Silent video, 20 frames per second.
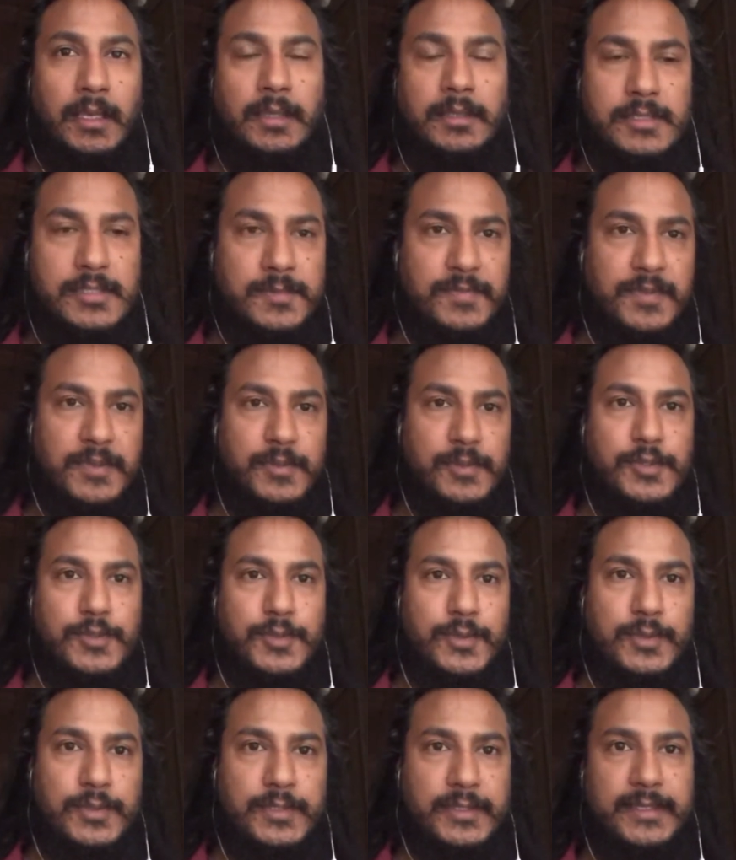
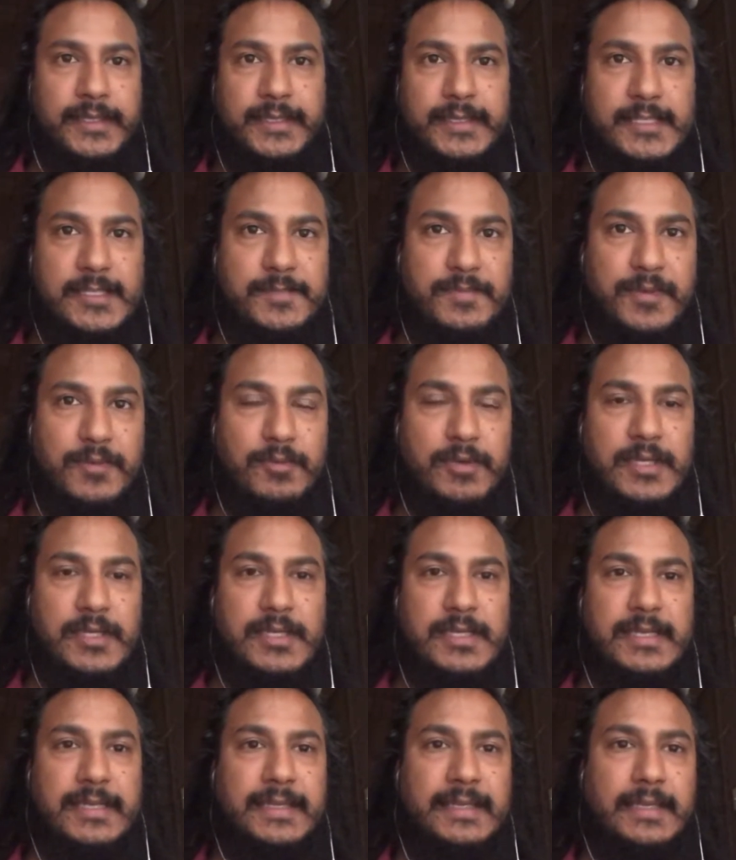spiritually,
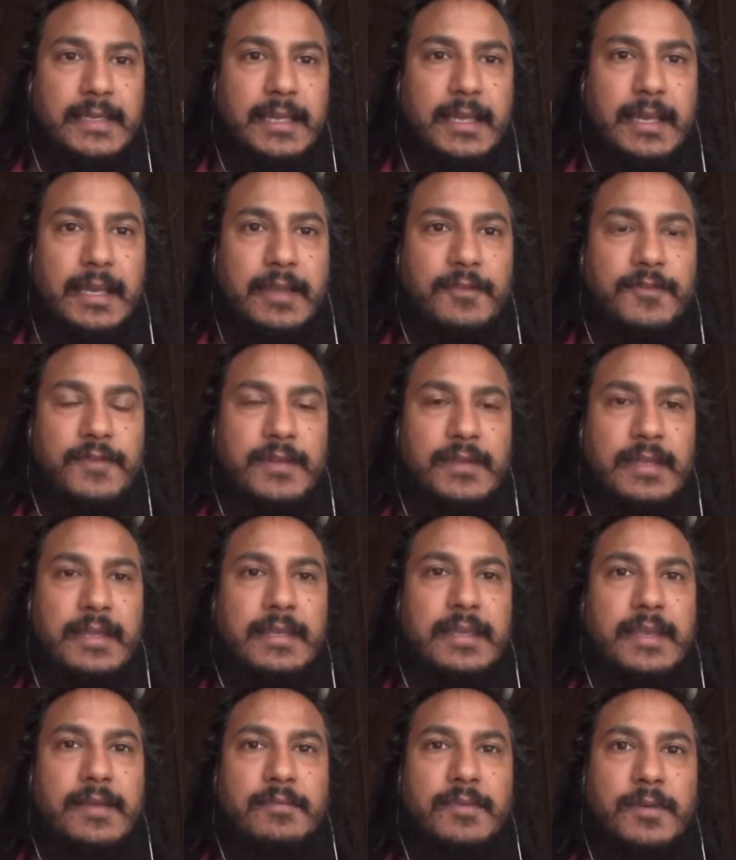I feel
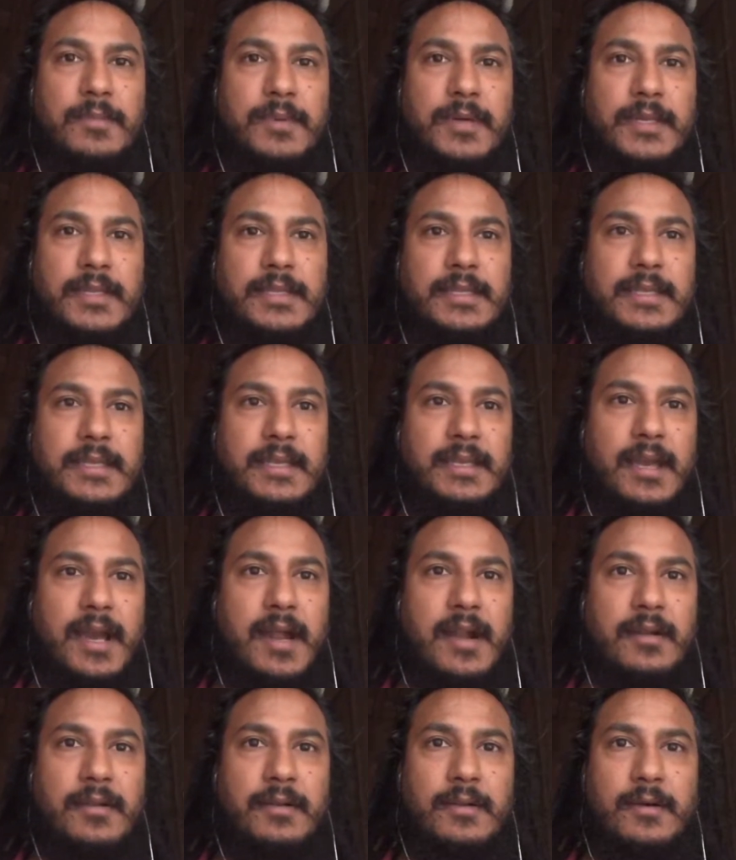like everybody
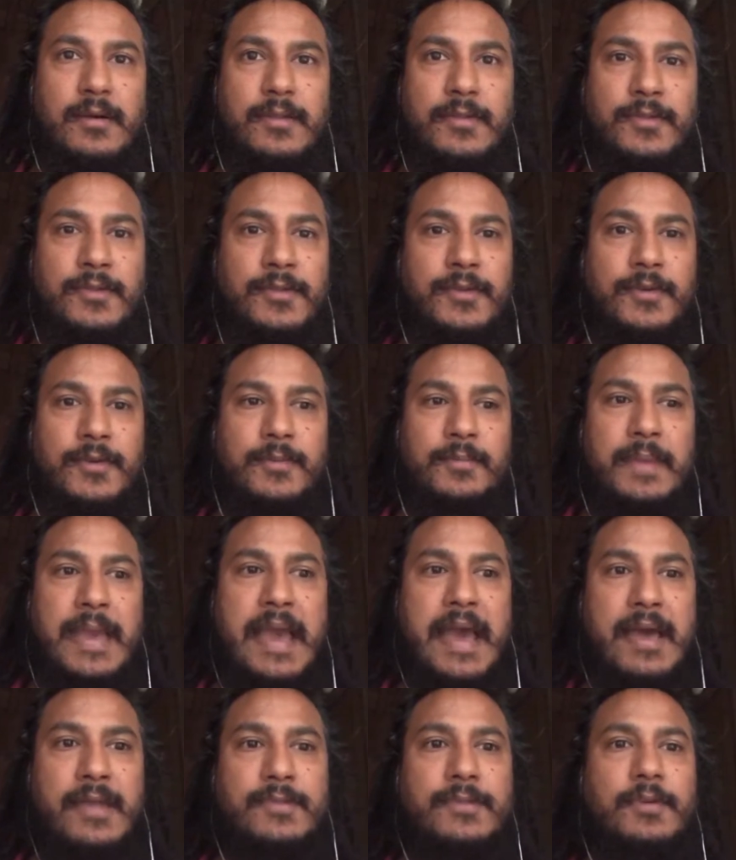are on the
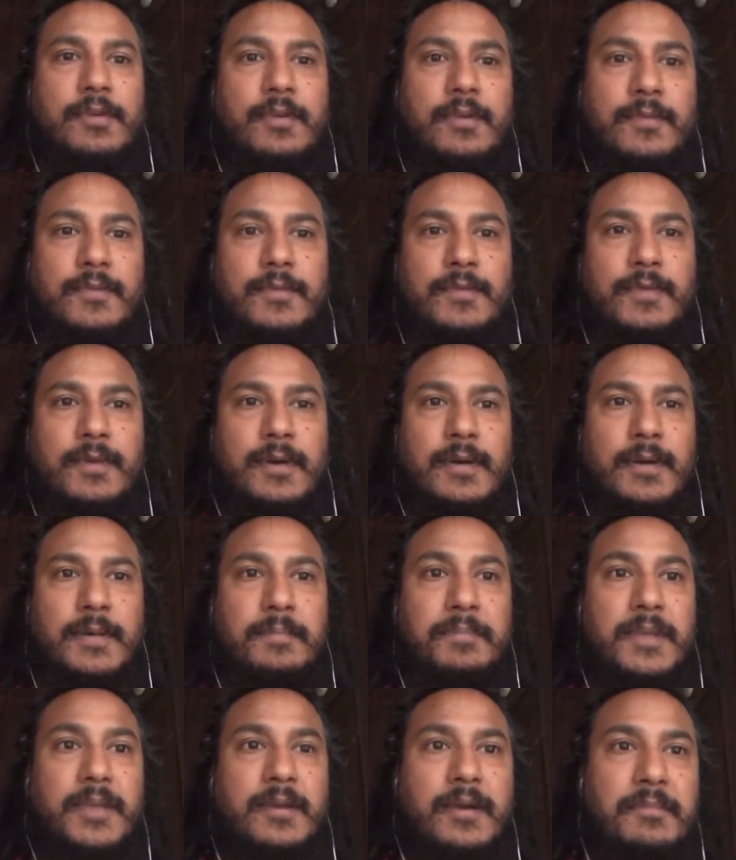path of
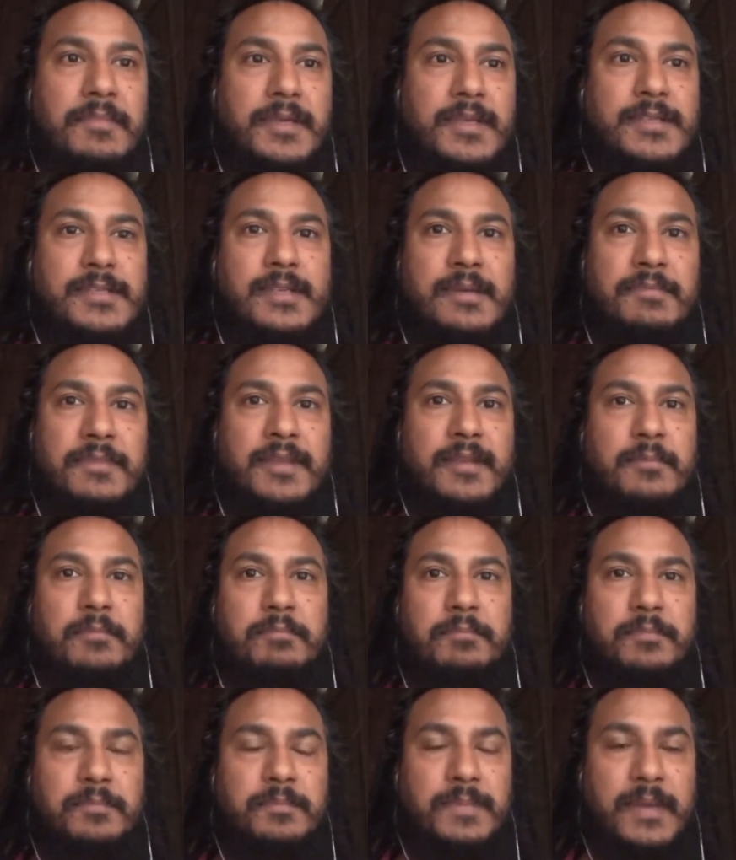becoming
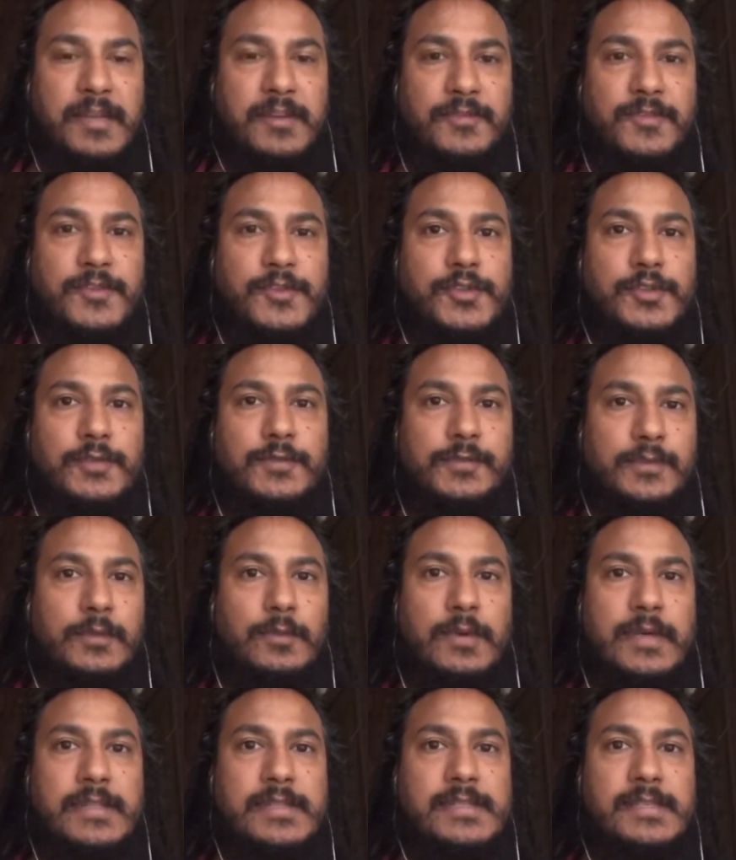something beneficial for
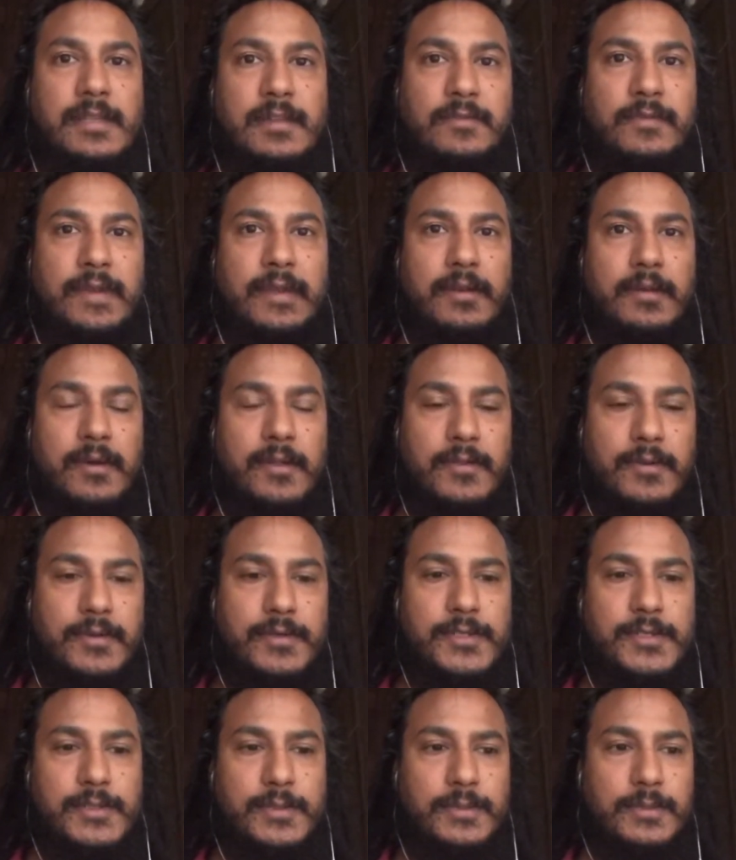oneself and
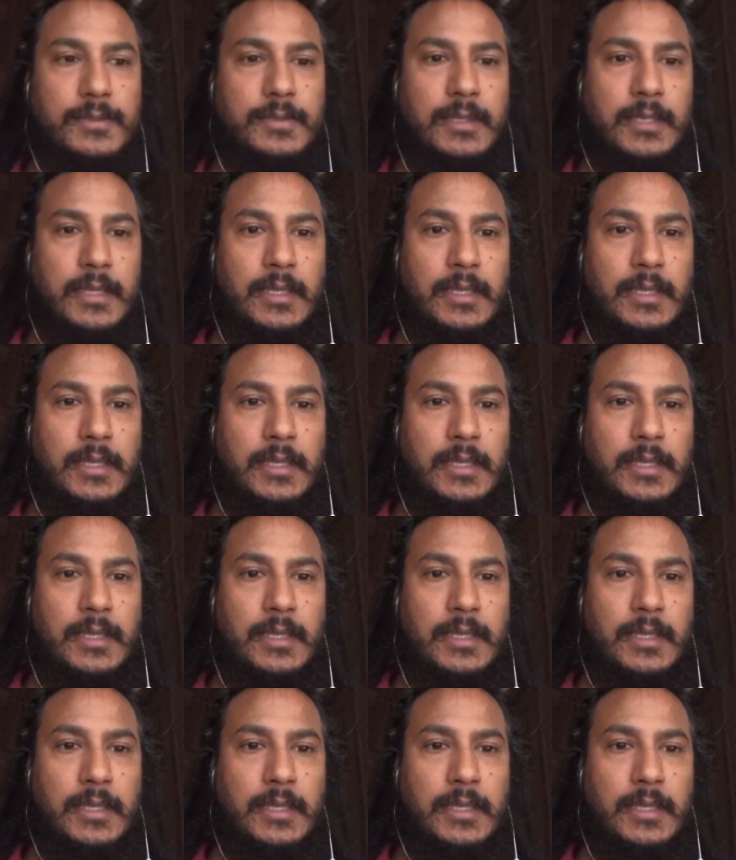others. So